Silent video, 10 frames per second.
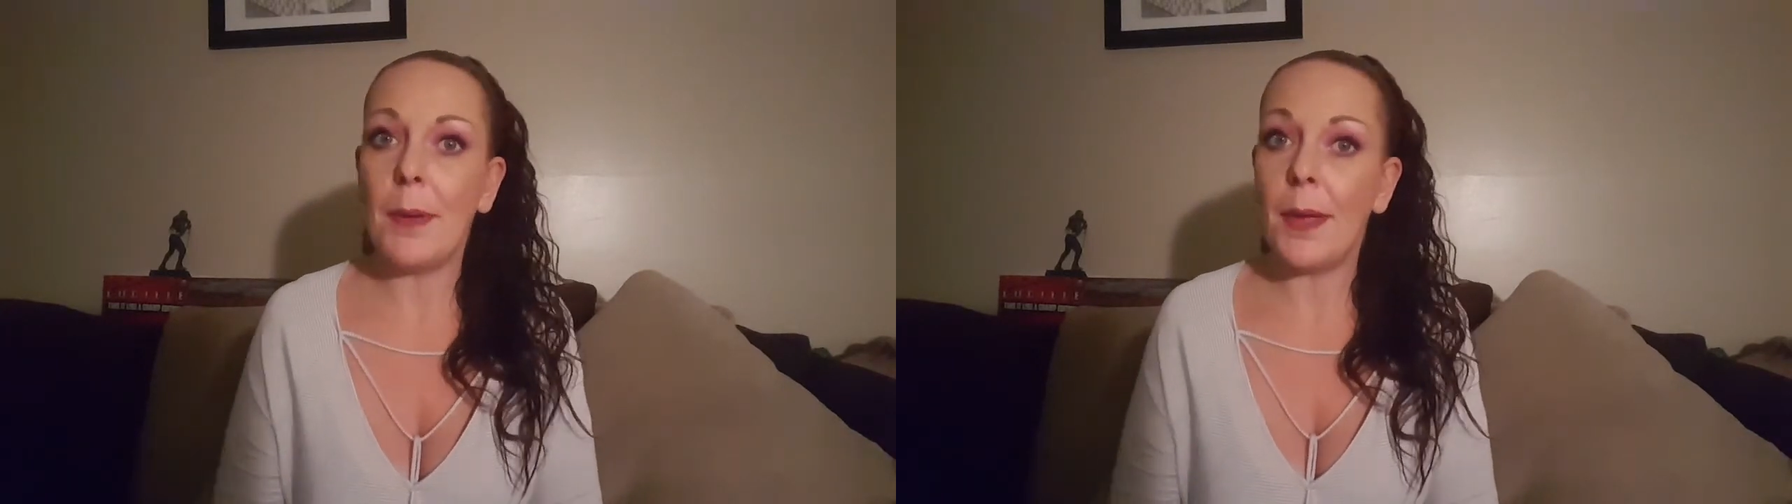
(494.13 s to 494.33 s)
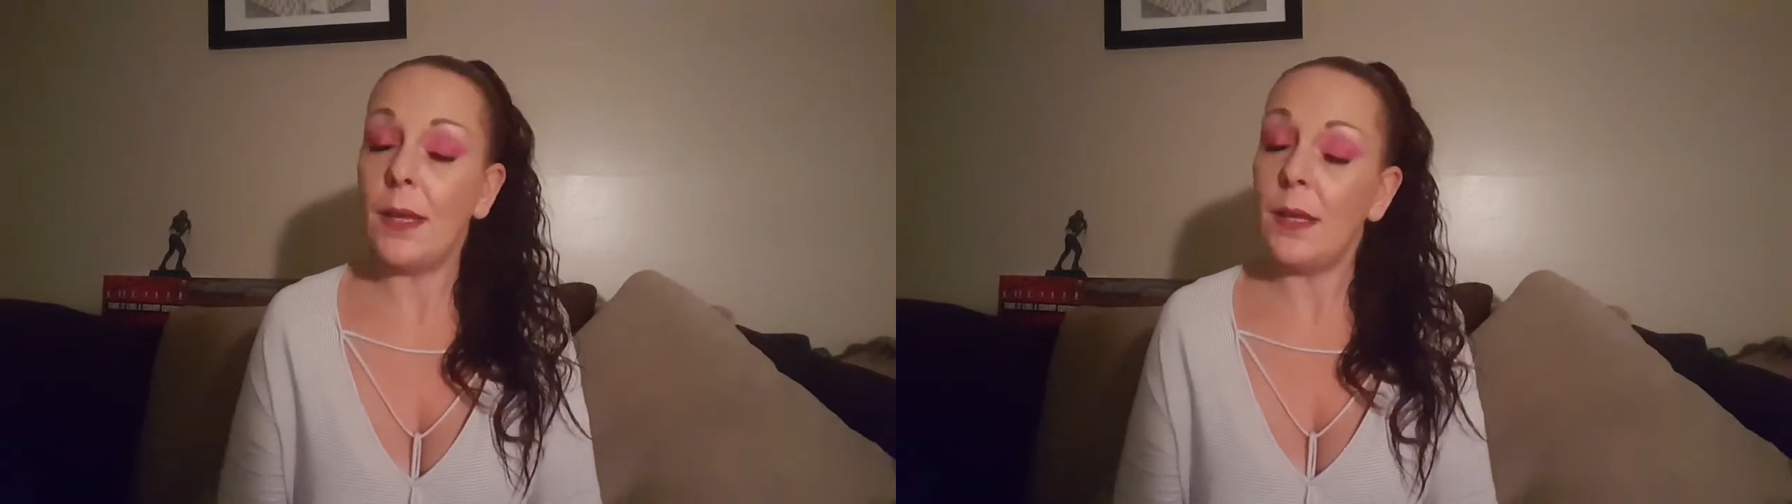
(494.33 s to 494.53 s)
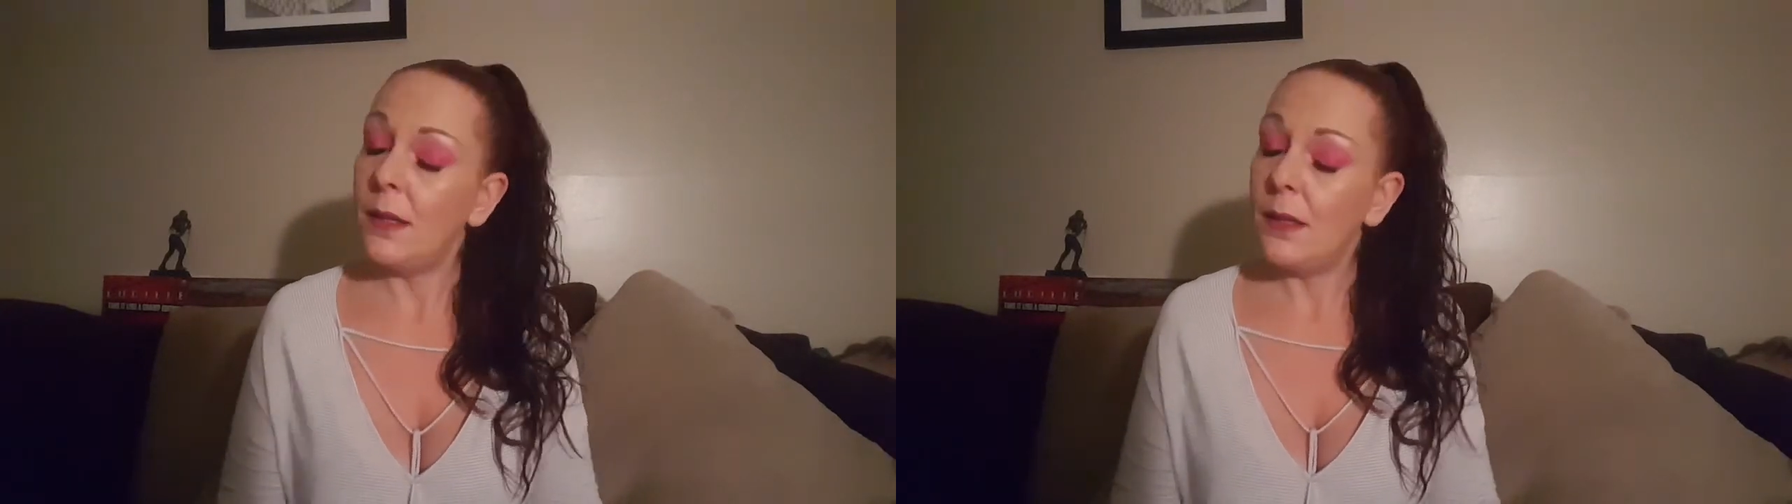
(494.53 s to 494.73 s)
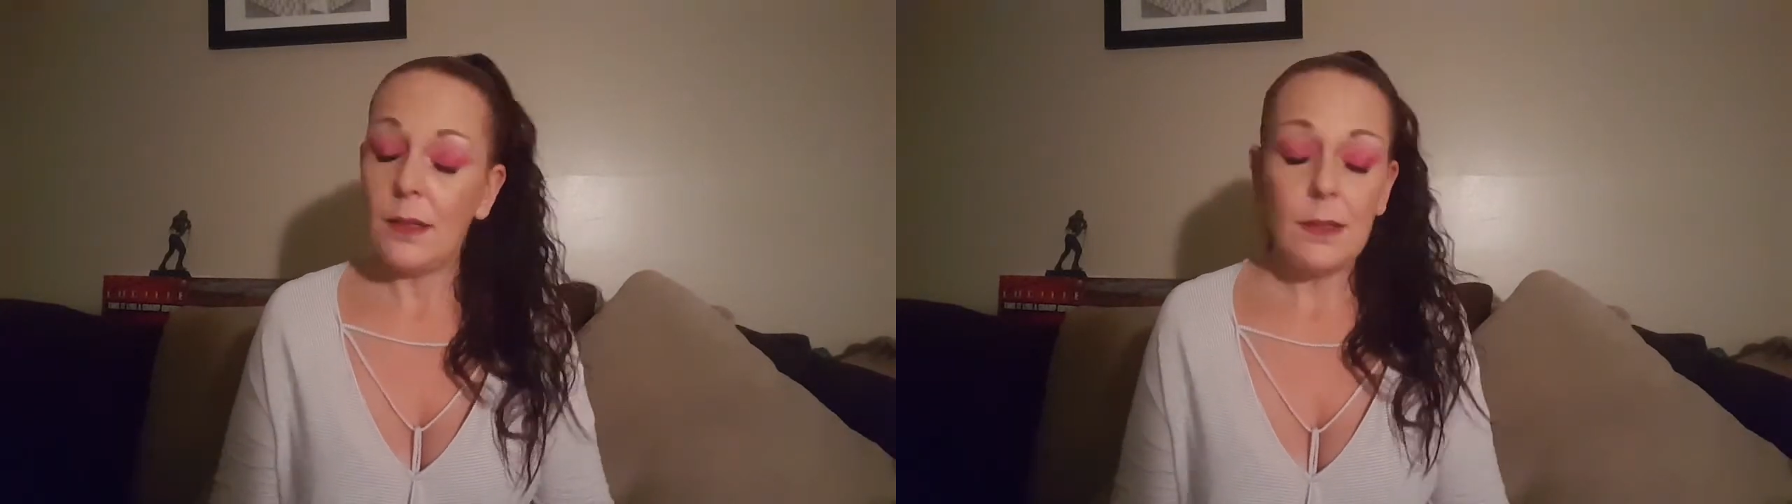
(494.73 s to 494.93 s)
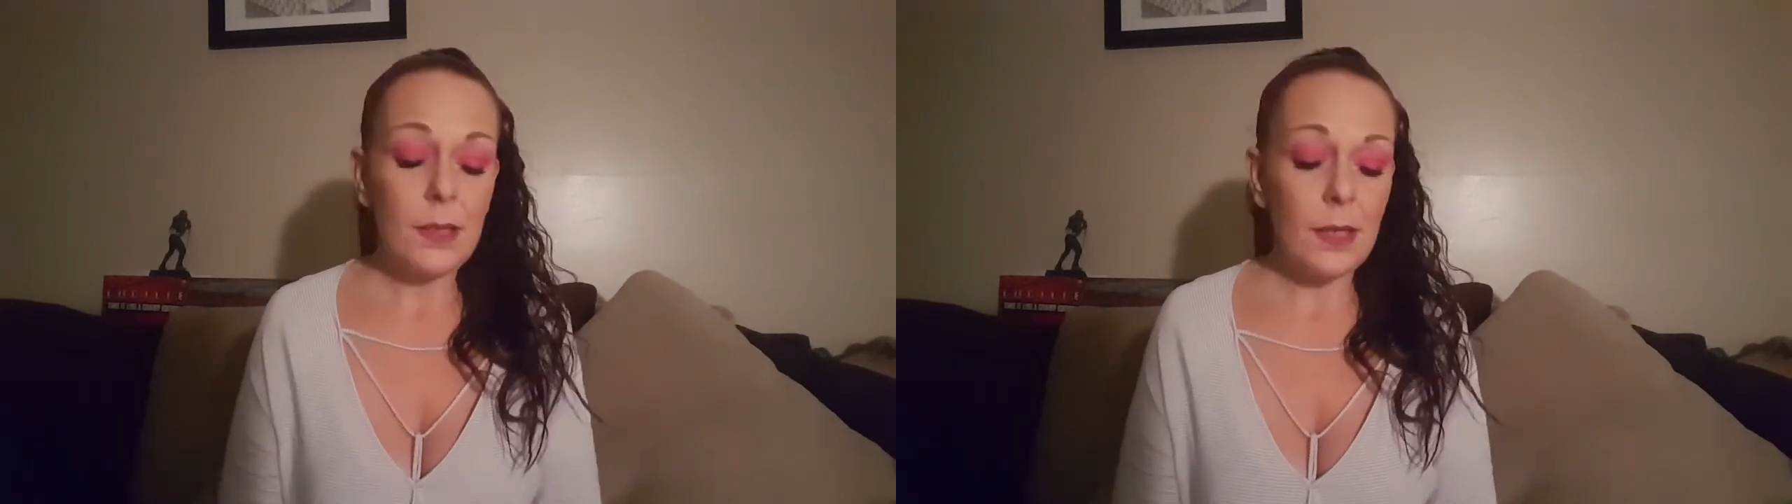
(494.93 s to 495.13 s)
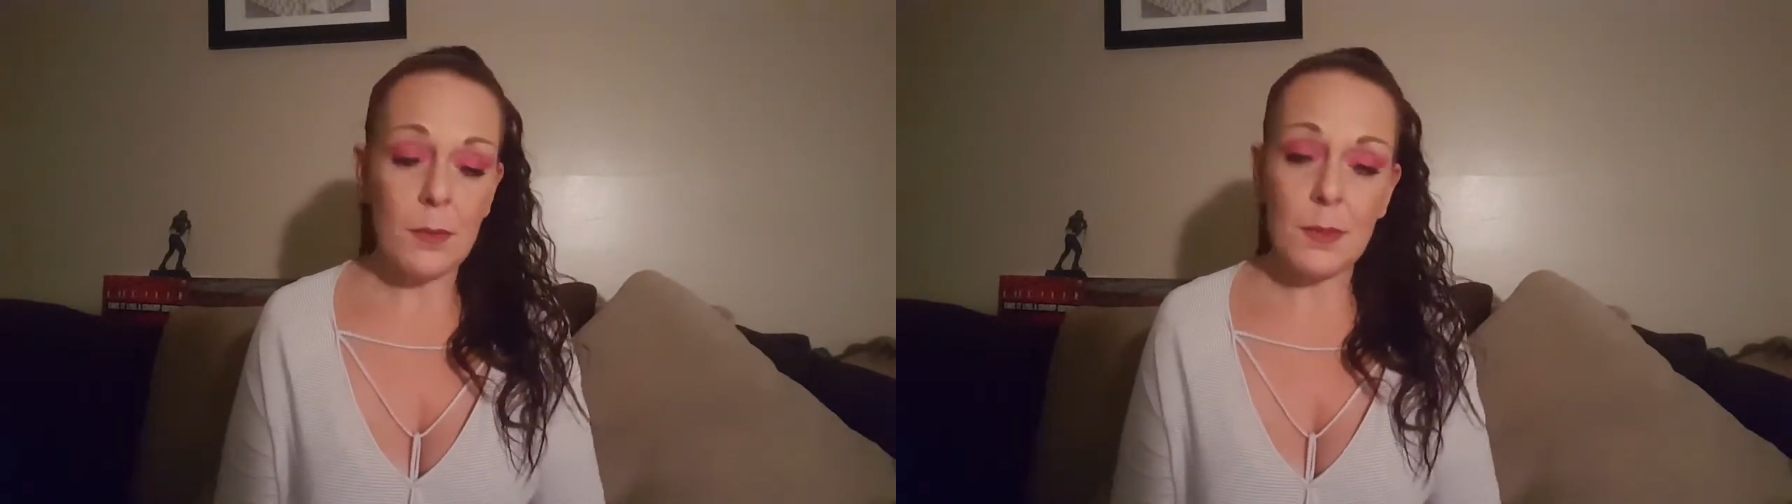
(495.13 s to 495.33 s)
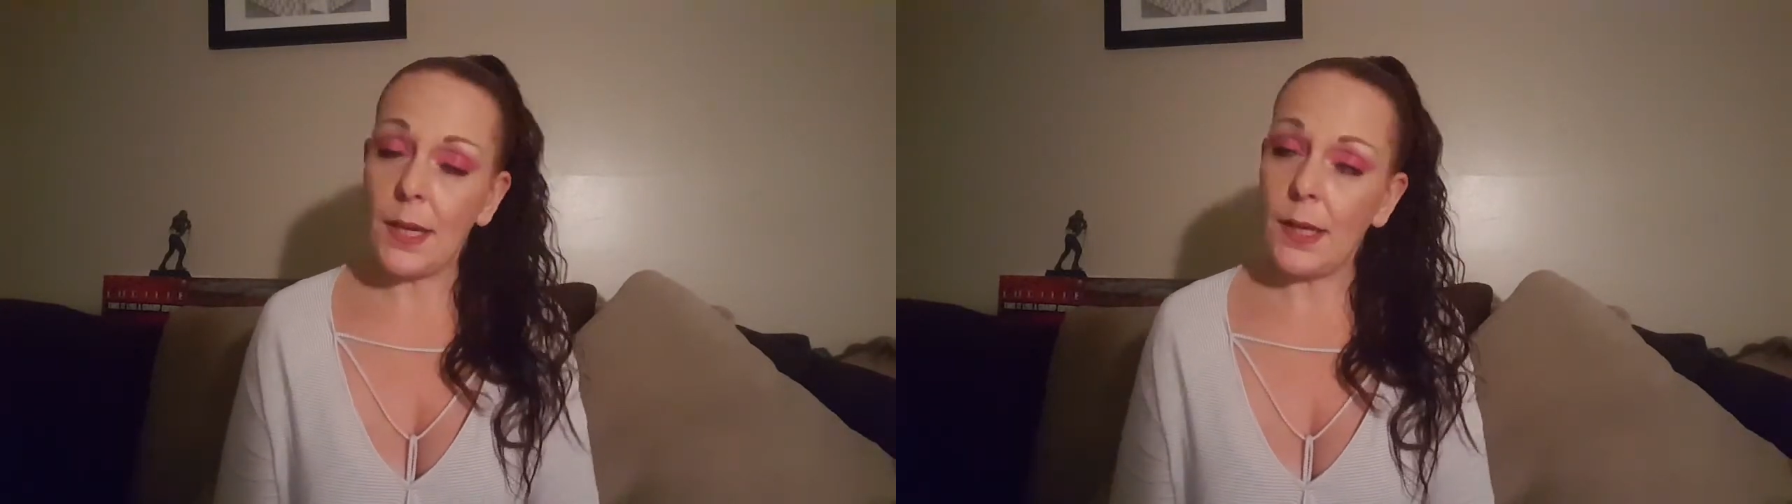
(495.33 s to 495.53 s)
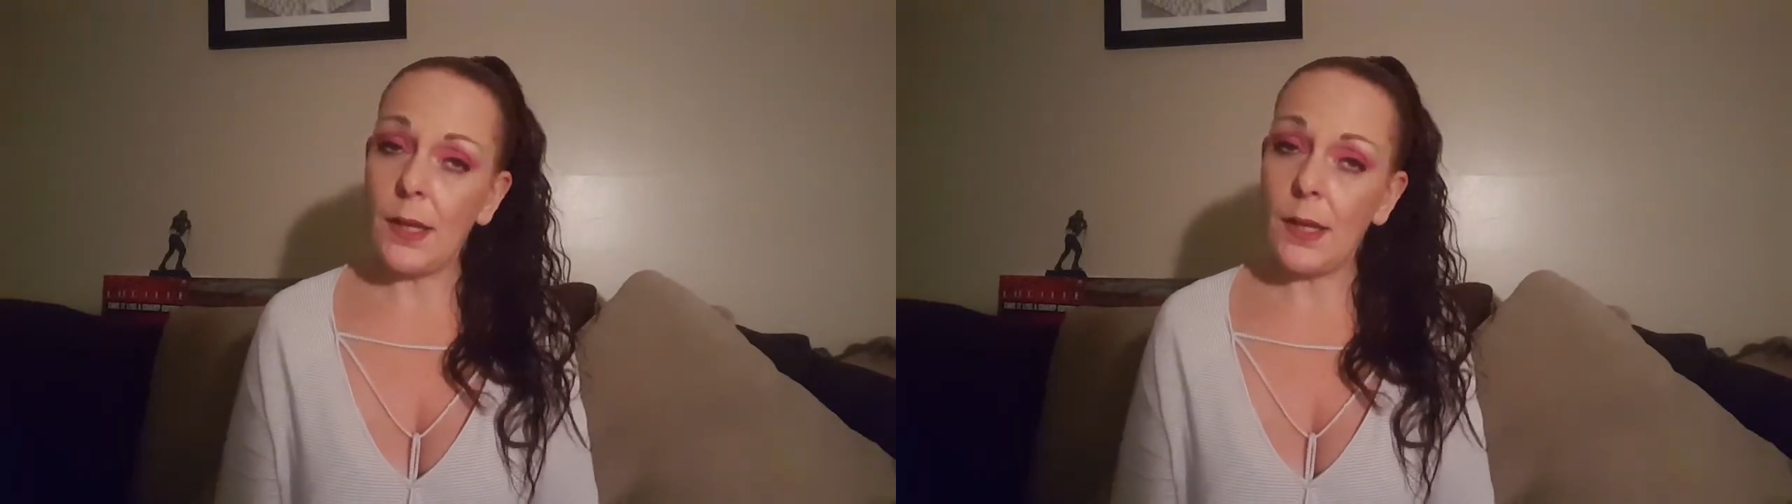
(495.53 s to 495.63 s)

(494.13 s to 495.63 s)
But he was like,